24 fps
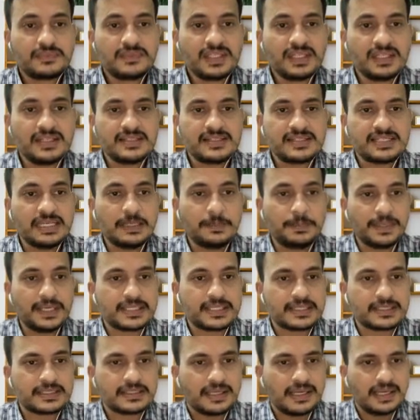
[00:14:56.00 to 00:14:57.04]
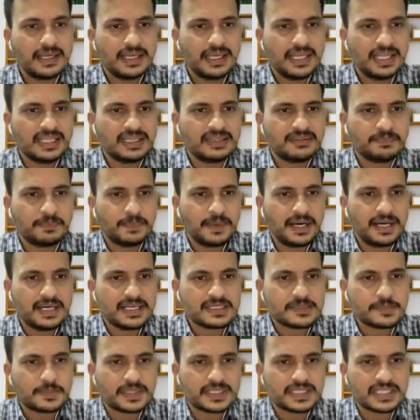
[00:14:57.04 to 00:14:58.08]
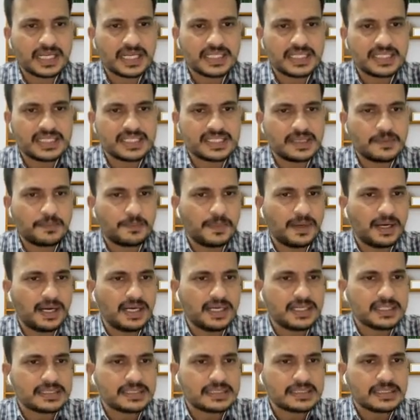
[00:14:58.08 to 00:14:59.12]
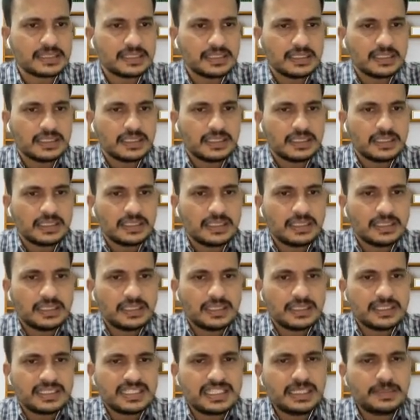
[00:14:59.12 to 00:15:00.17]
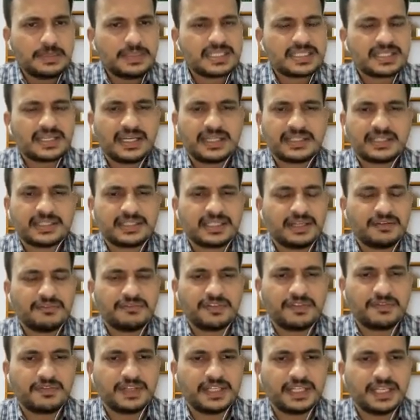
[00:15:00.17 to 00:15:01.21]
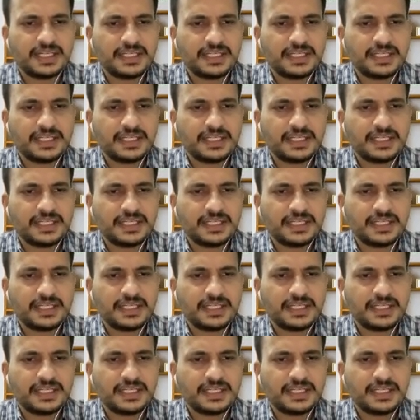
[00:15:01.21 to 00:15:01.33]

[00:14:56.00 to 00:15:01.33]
slippage. Length pass, percent GC pass. TM is greater than 58.